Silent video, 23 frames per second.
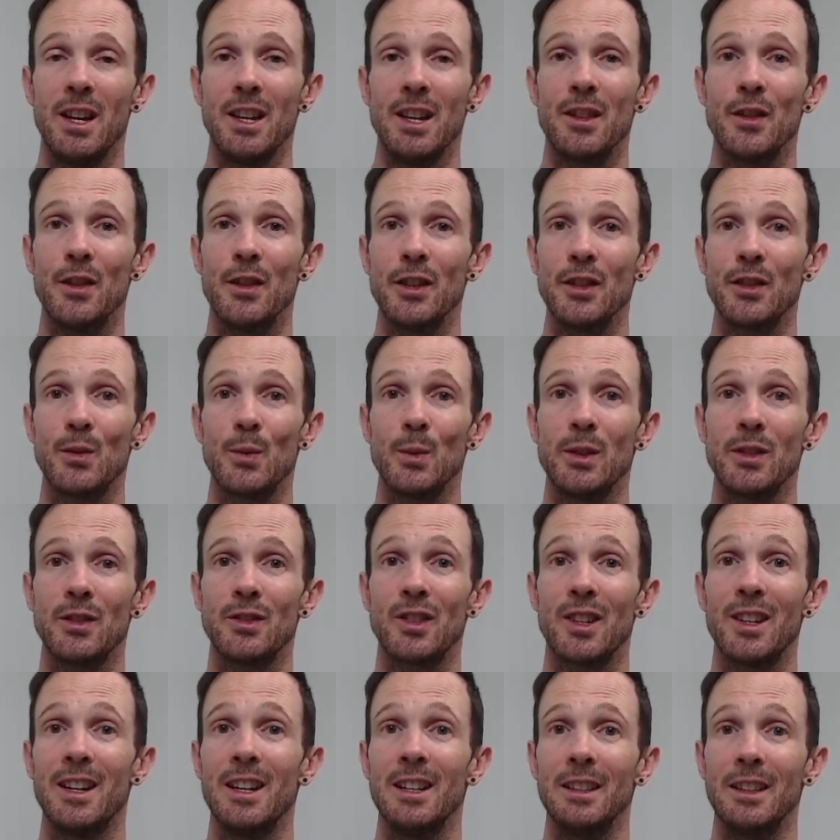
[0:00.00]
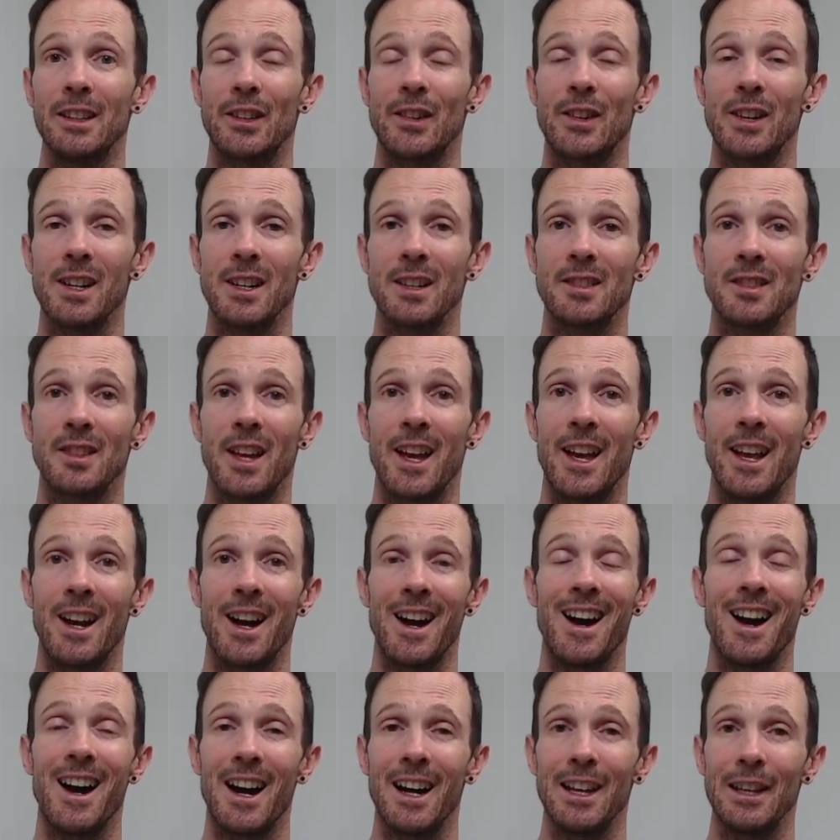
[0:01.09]
This was hilarious, and I
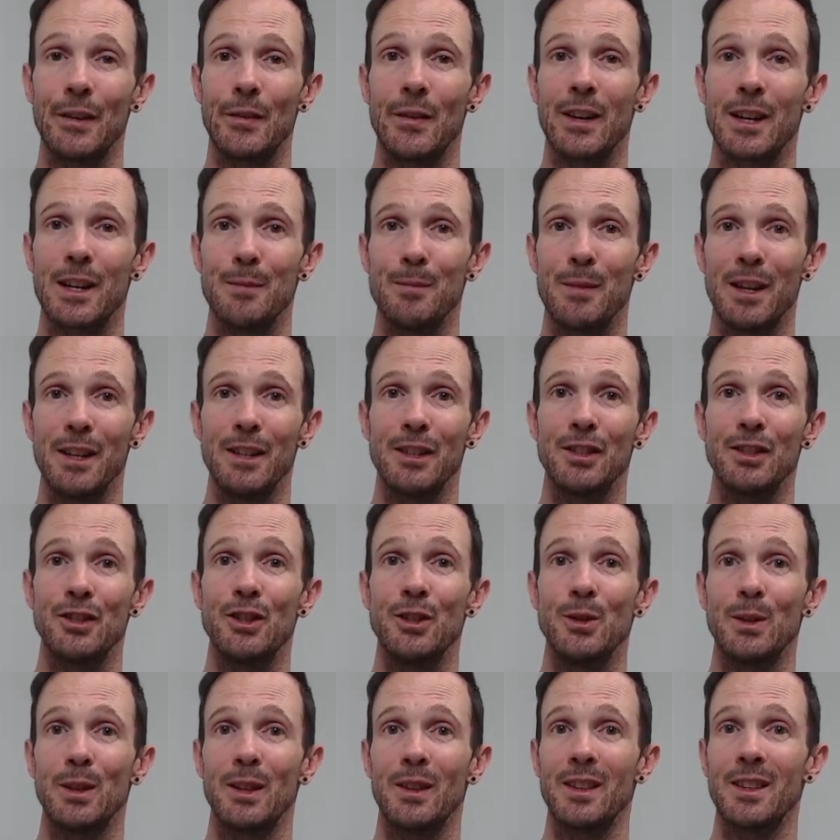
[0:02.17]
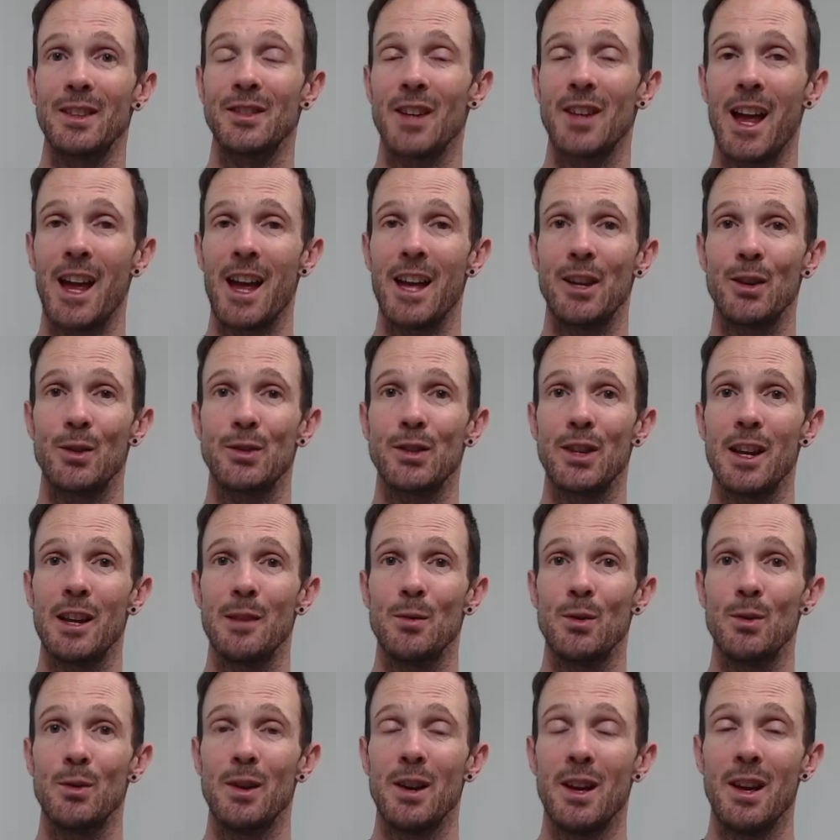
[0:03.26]
highly recommend doing this at your
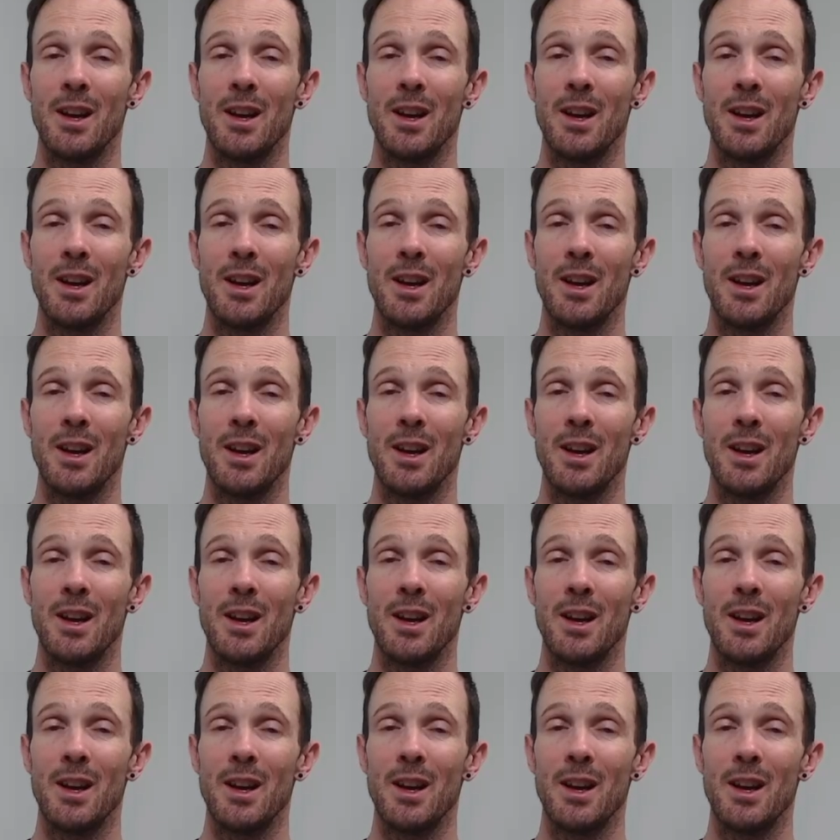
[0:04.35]
table.